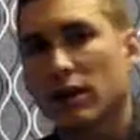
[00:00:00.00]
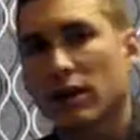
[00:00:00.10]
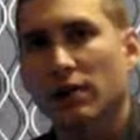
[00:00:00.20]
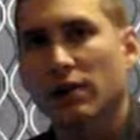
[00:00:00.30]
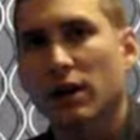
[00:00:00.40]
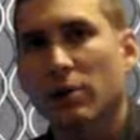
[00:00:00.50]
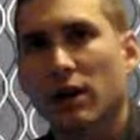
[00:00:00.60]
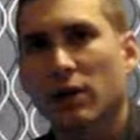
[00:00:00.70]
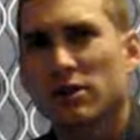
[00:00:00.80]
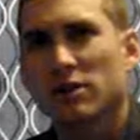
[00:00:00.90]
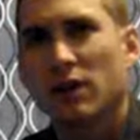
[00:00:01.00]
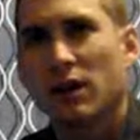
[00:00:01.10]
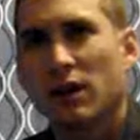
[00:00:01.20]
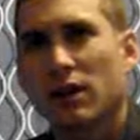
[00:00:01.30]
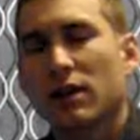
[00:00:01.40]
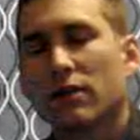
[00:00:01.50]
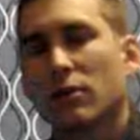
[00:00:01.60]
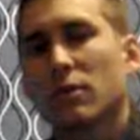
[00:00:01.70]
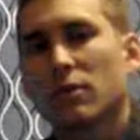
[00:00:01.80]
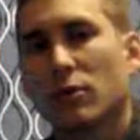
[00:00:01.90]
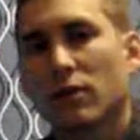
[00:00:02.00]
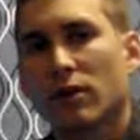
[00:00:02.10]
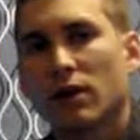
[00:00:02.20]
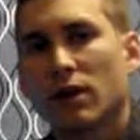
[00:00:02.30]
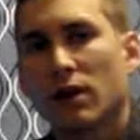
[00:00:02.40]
You can have day parting, which, think of a billboard